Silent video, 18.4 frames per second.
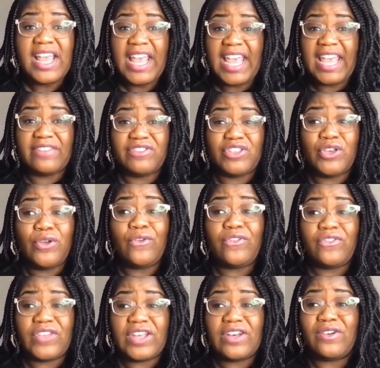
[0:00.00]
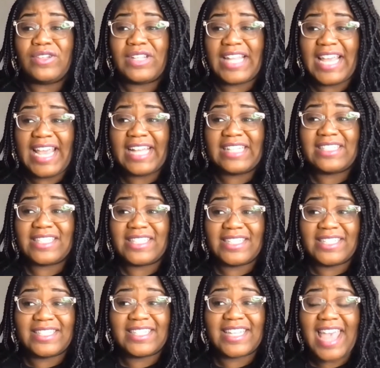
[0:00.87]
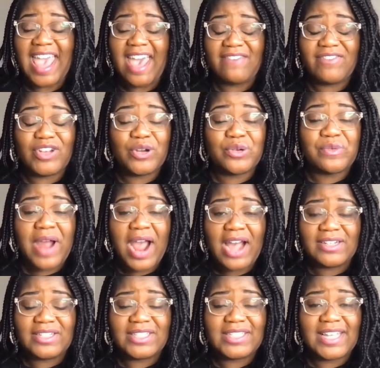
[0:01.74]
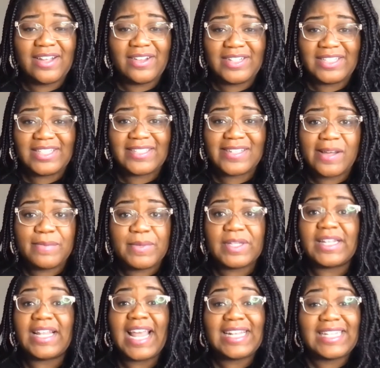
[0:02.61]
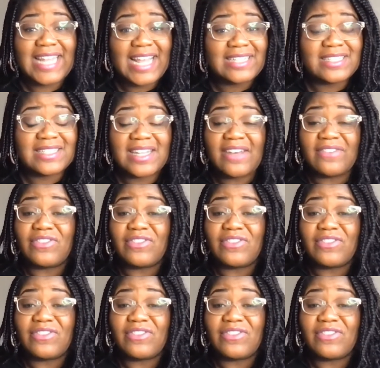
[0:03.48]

If you feel led to, to have a garage sale this summer, let that stuff